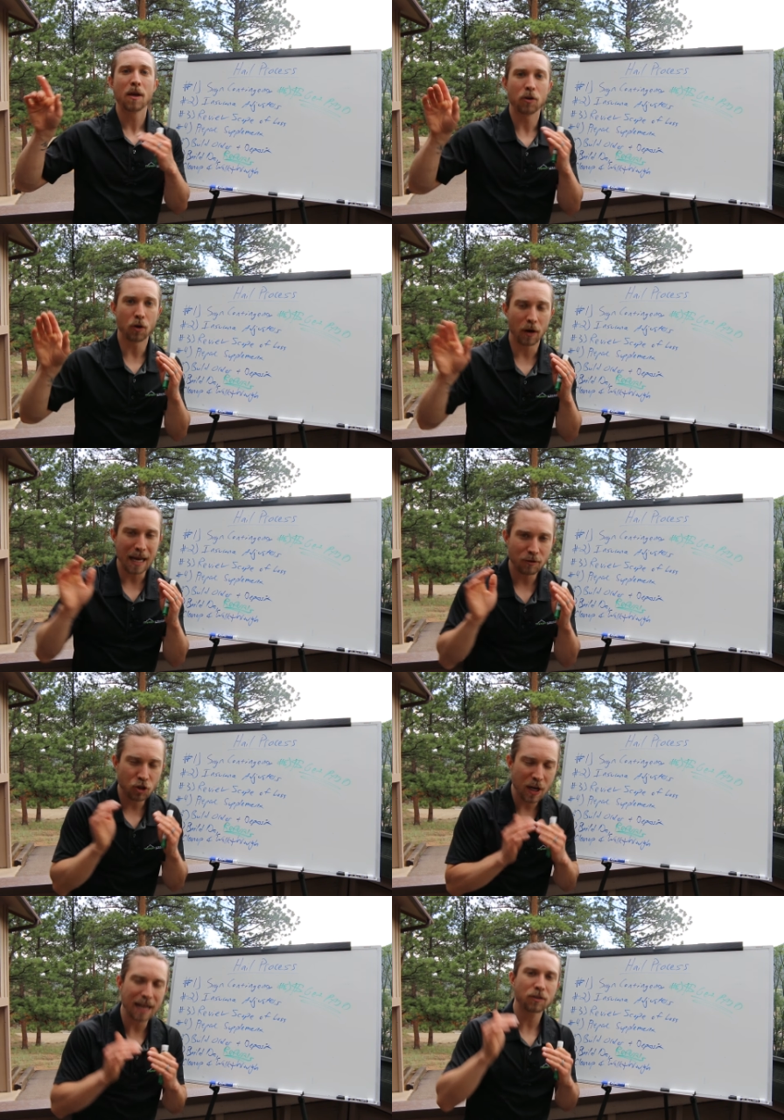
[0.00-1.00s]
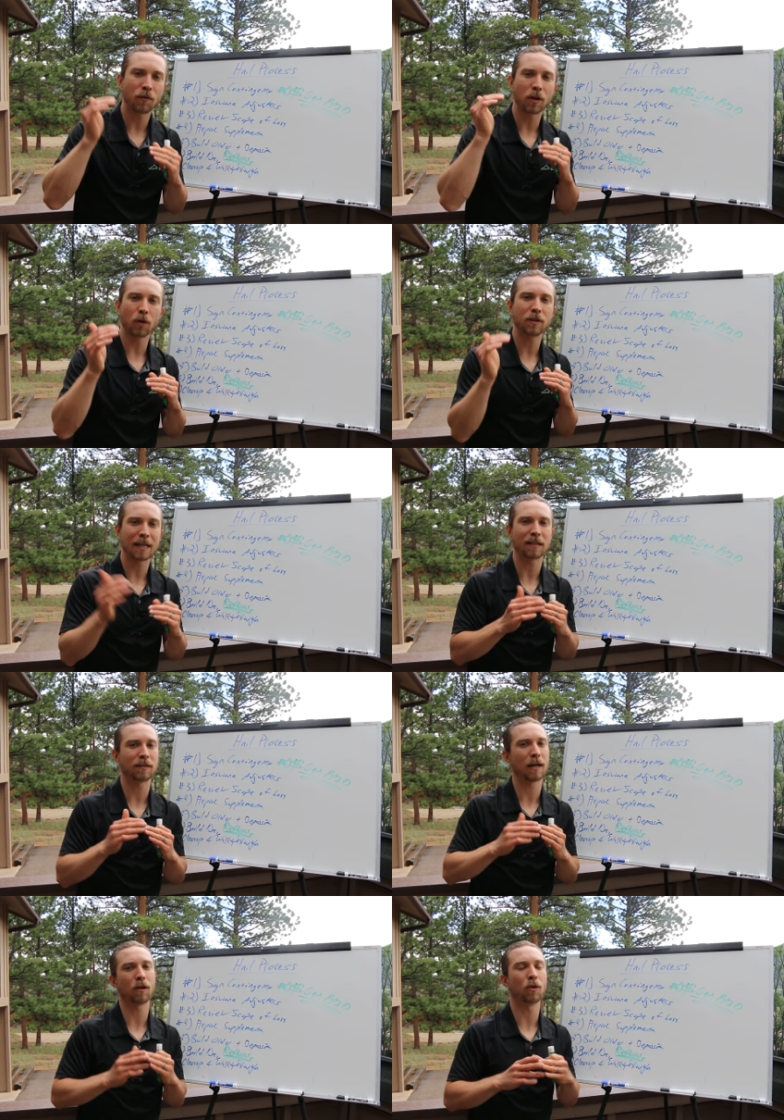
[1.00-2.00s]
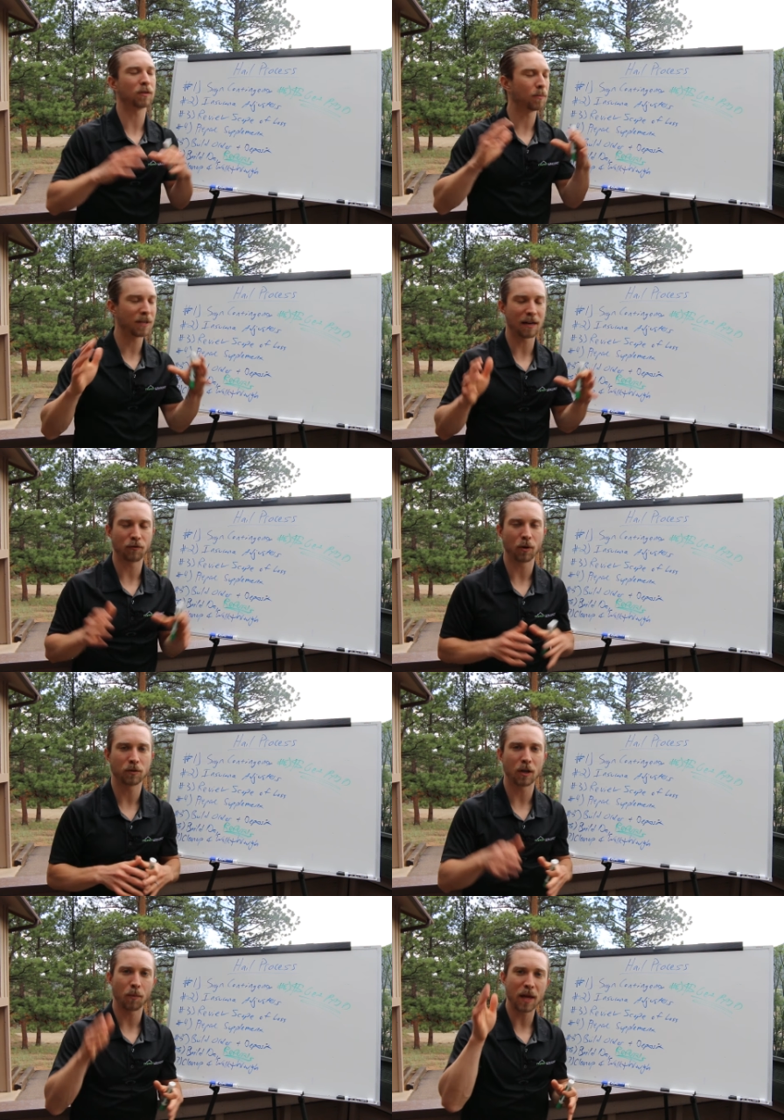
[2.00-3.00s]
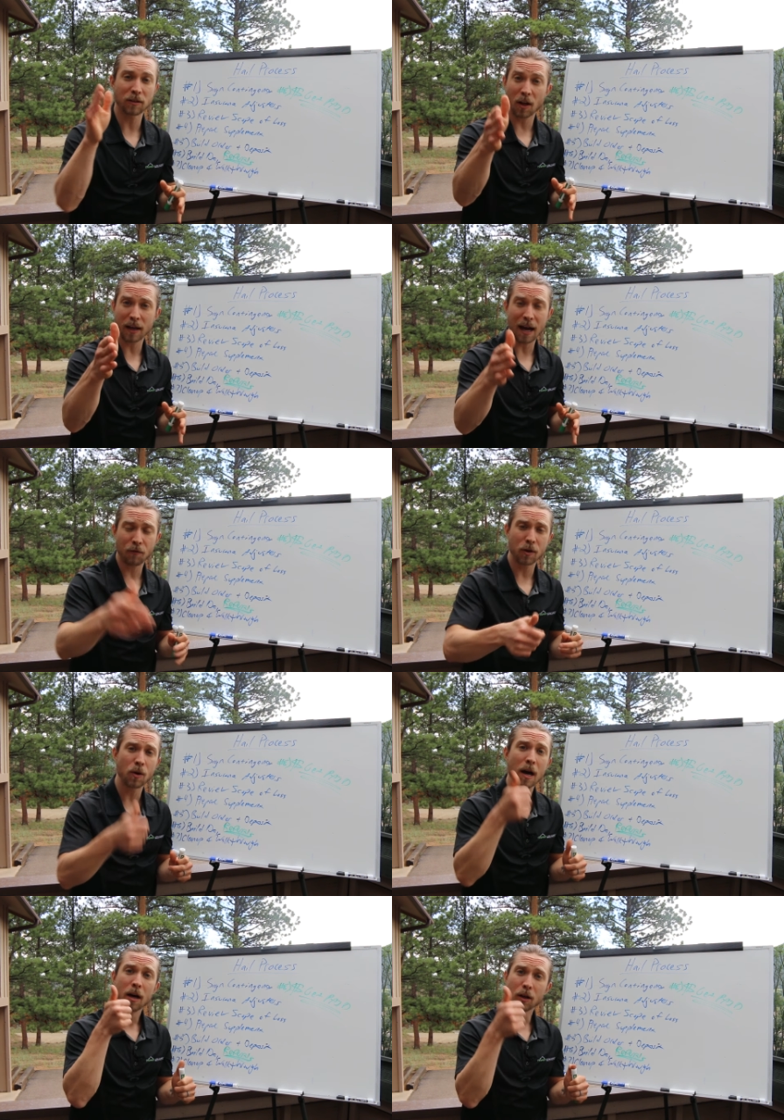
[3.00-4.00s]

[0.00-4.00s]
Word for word: your chance of closing that sale goes up tenfold. So that's all I got for you.